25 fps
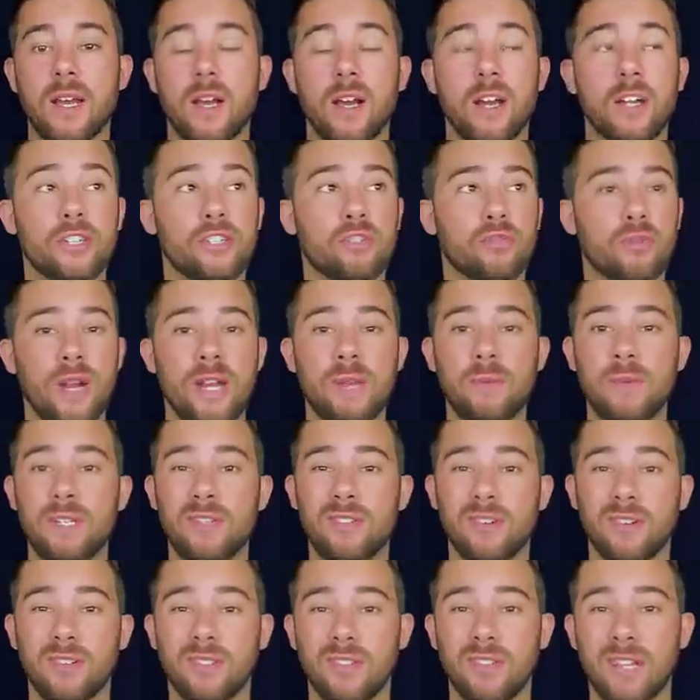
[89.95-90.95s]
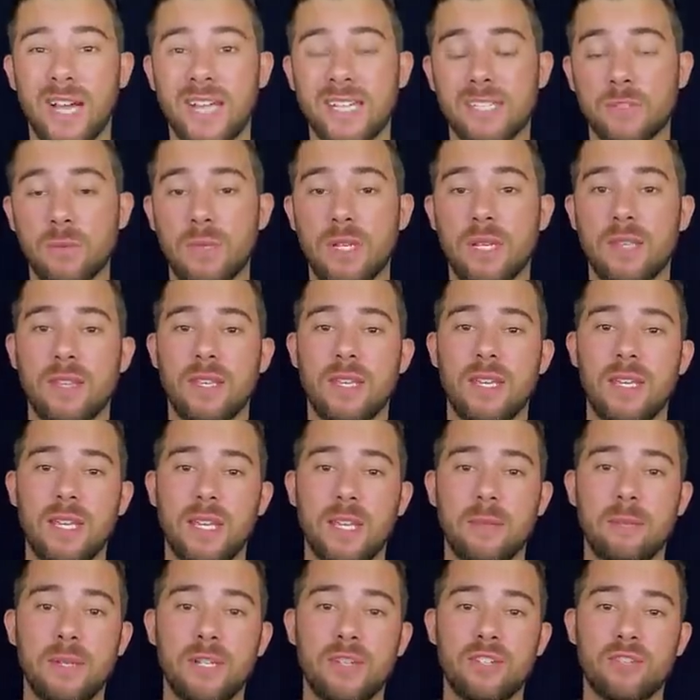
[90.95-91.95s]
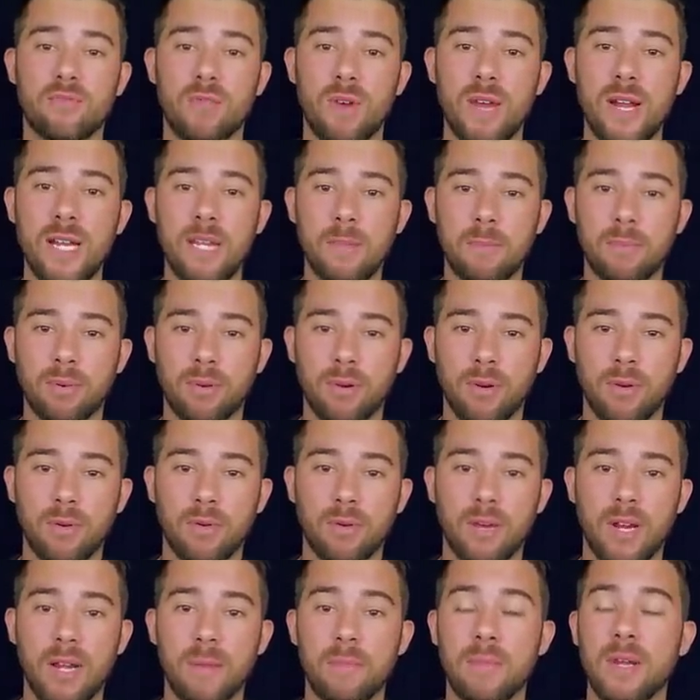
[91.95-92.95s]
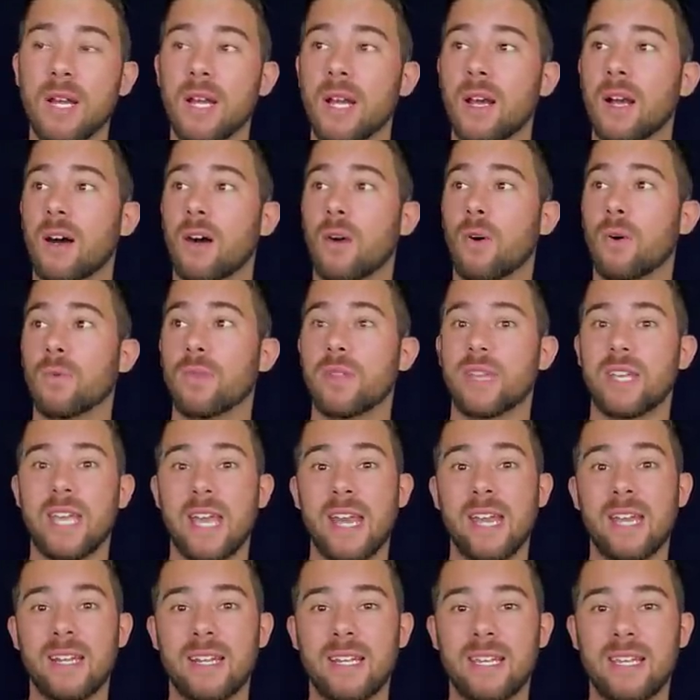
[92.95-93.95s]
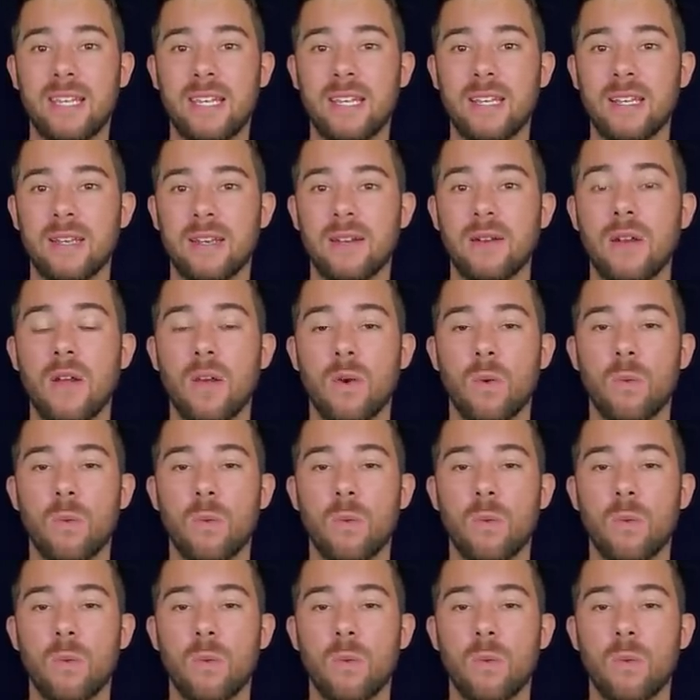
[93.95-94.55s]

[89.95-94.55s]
a trade we took last week in the E A P training program on the Canada yen,